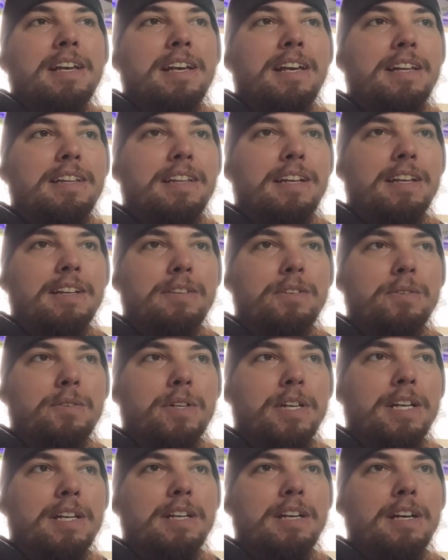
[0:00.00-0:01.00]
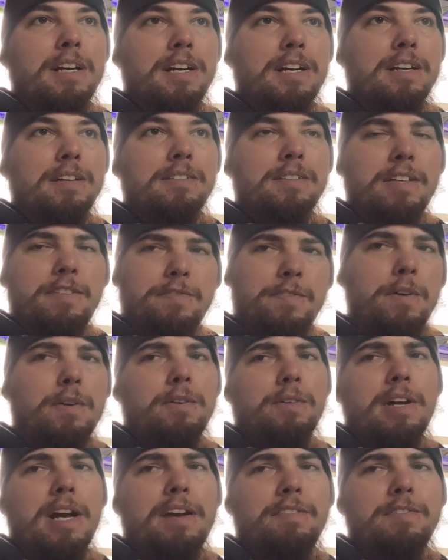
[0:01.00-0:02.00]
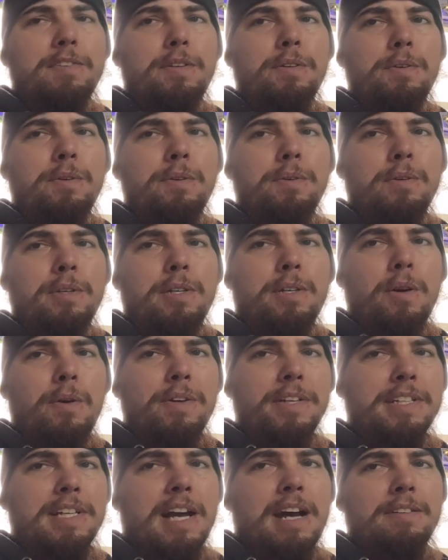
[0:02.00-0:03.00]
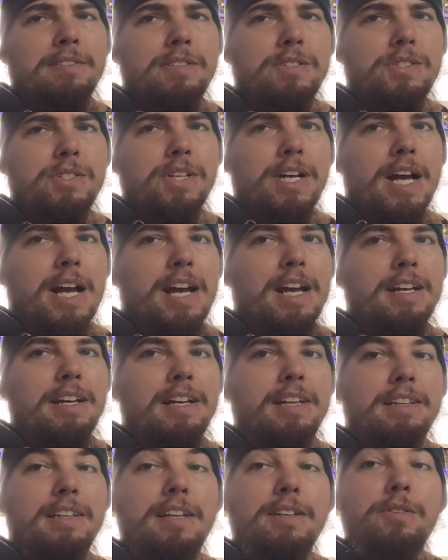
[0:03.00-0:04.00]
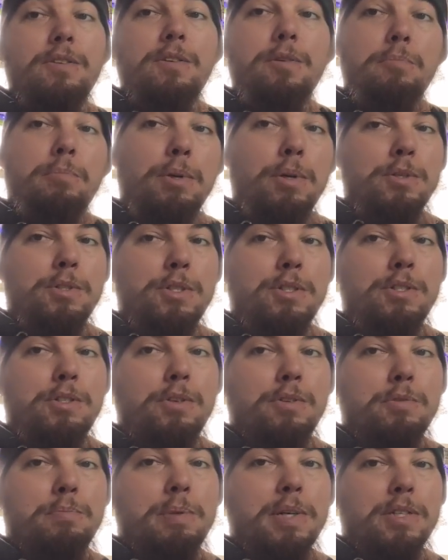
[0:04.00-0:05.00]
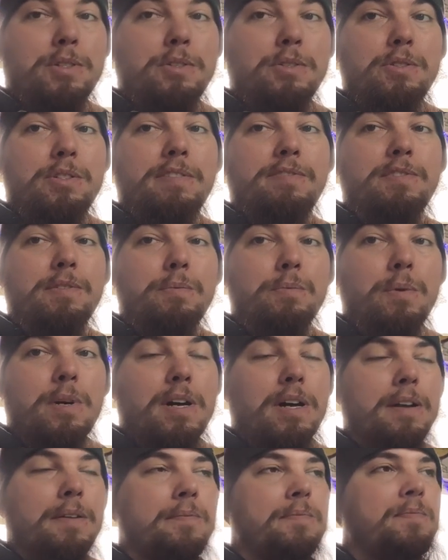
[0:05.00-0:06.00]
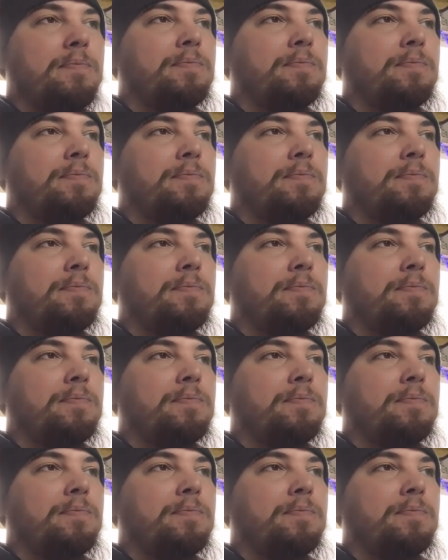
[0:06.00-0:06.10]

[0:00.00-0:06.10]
and then you can uh, they photograph you going down the slide and then you can purchase those pictures if you want